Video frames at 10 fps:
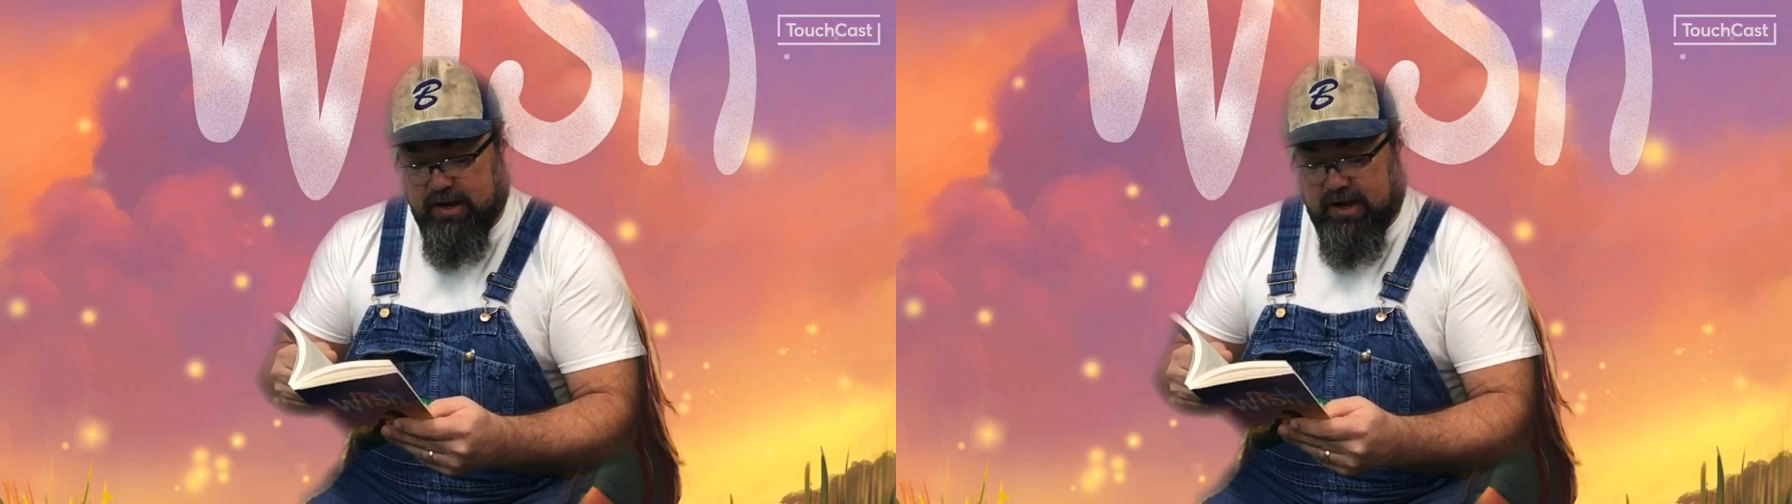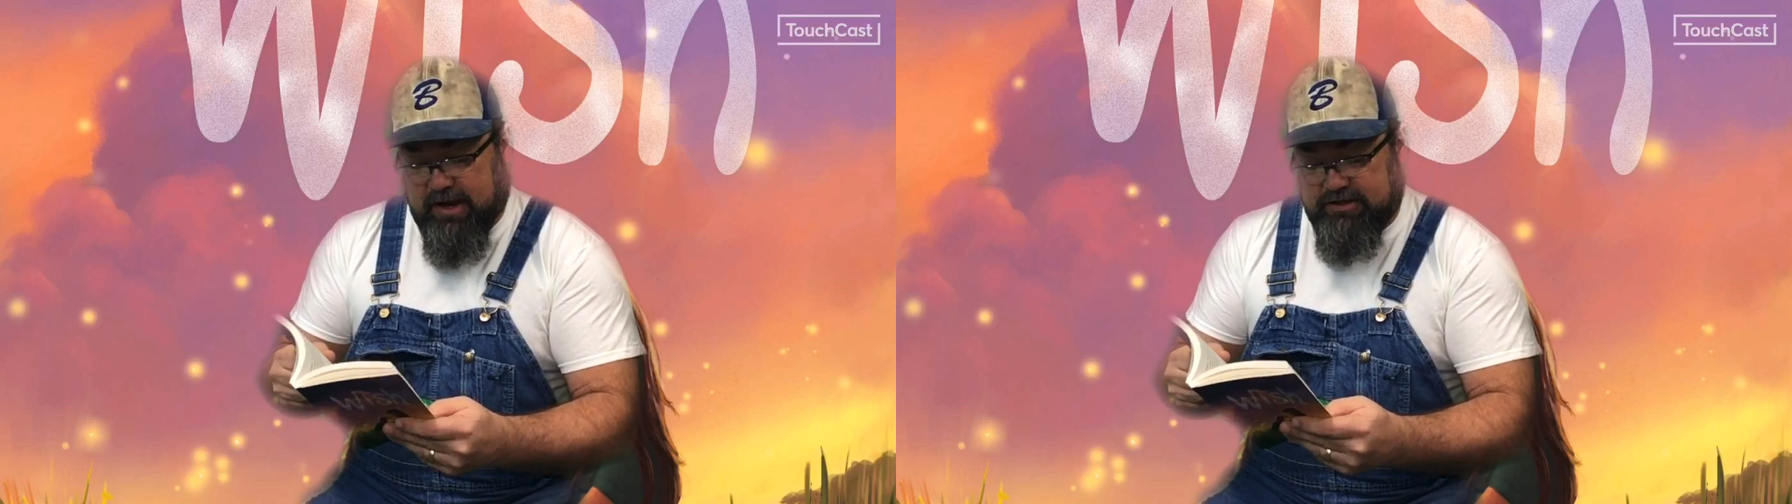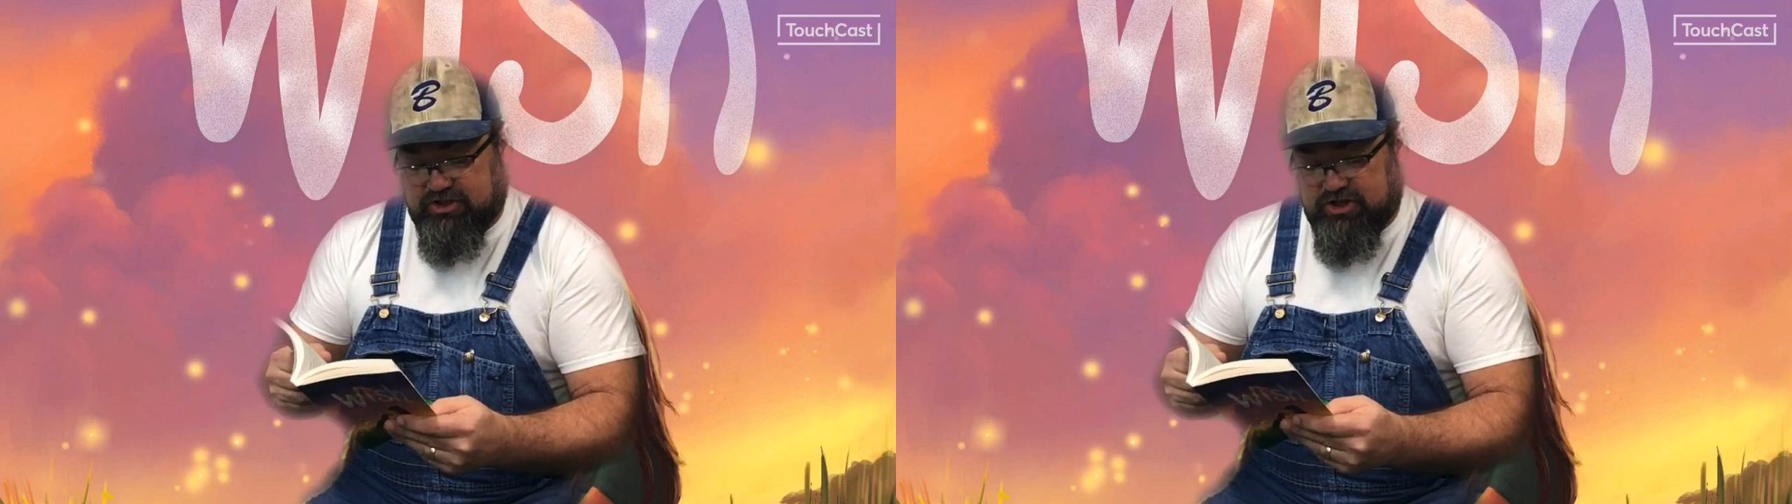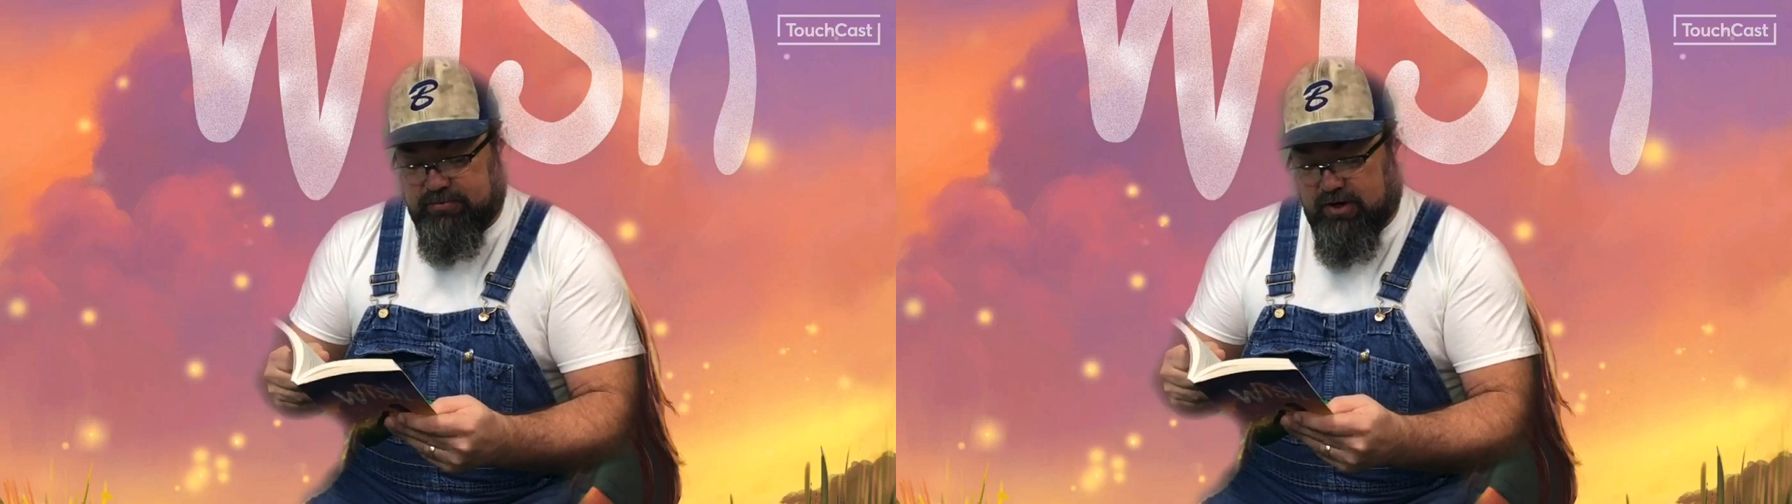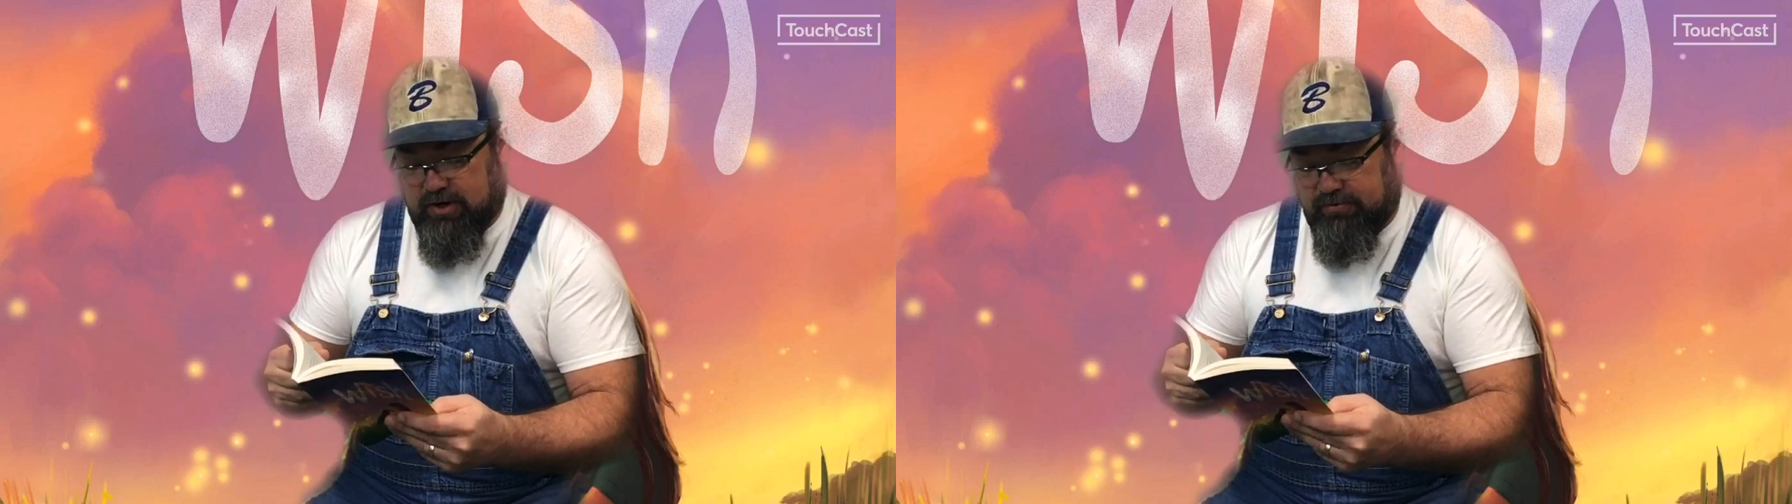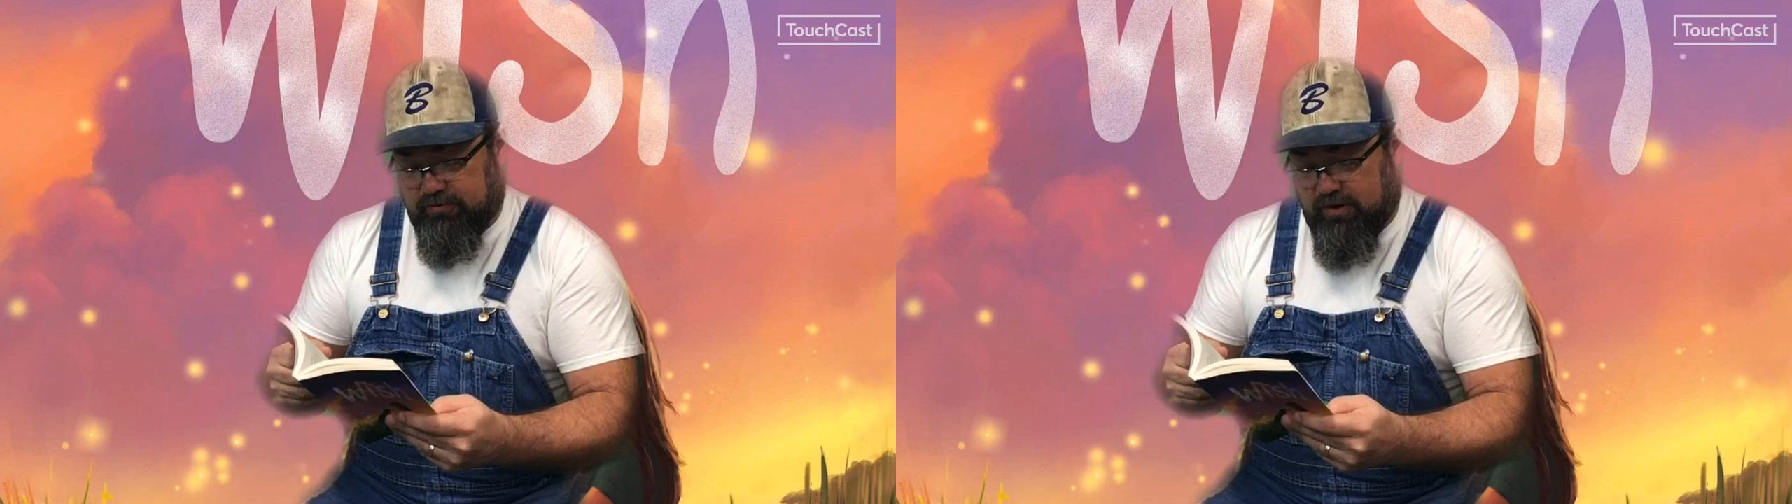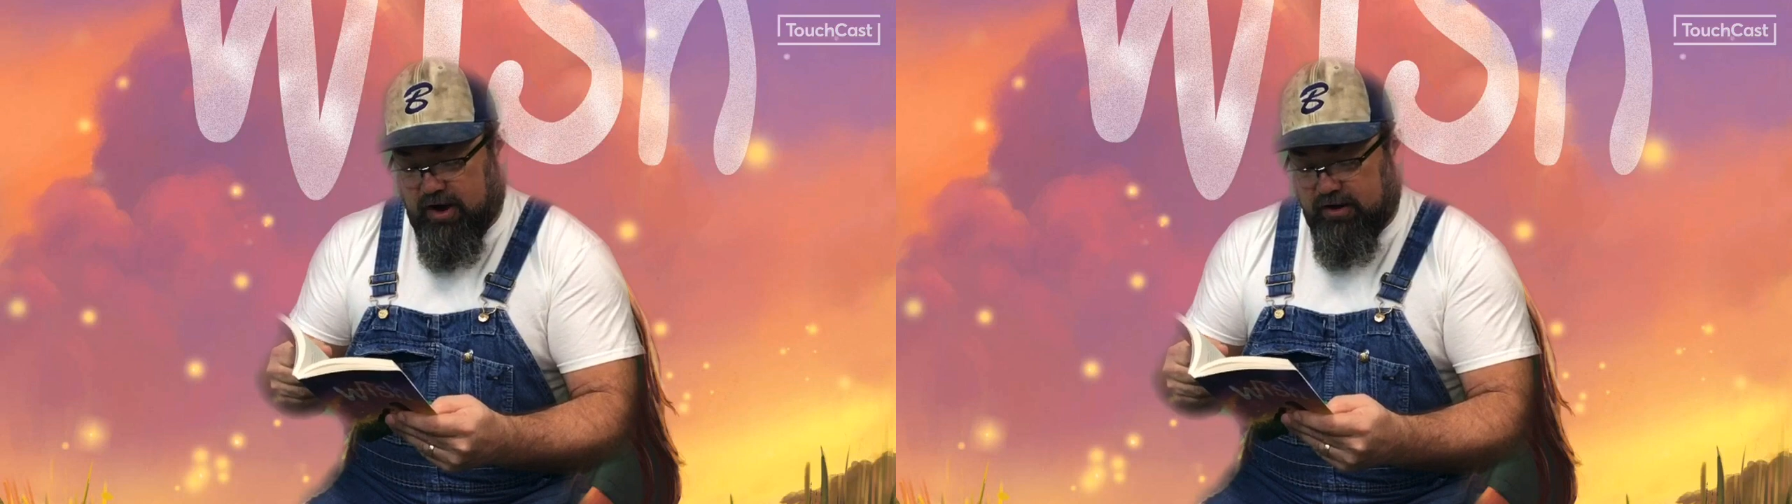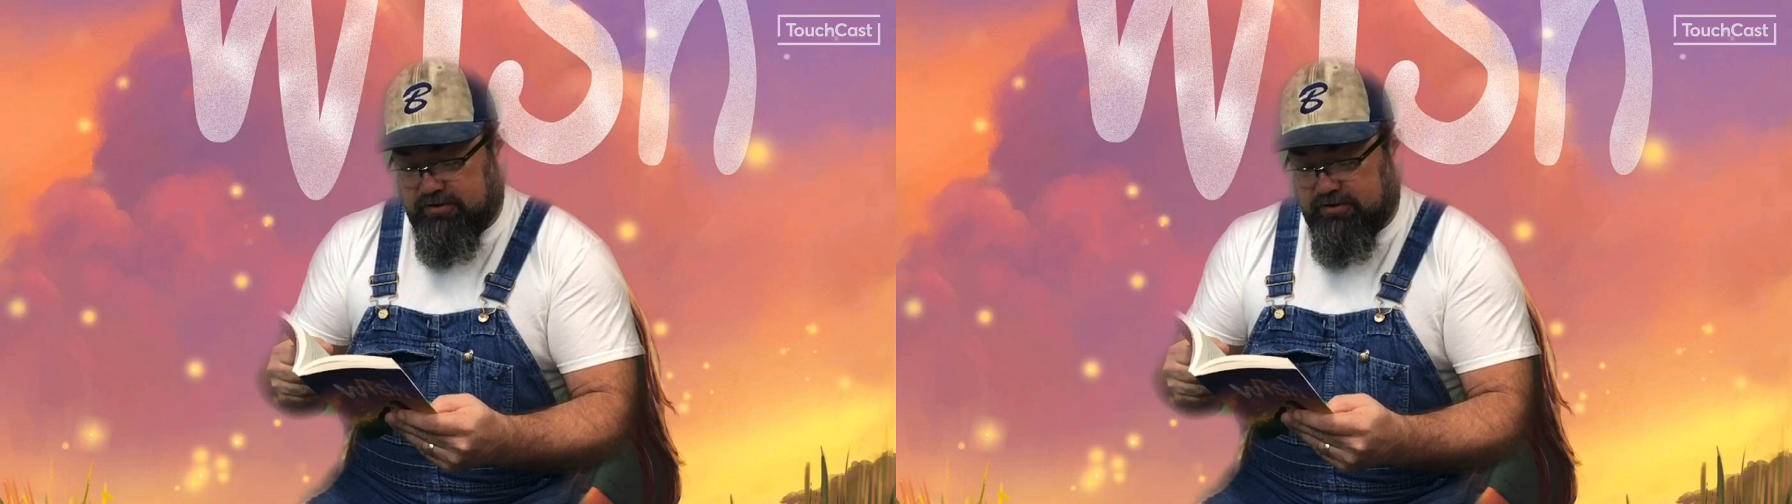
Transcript: I jumped off the rock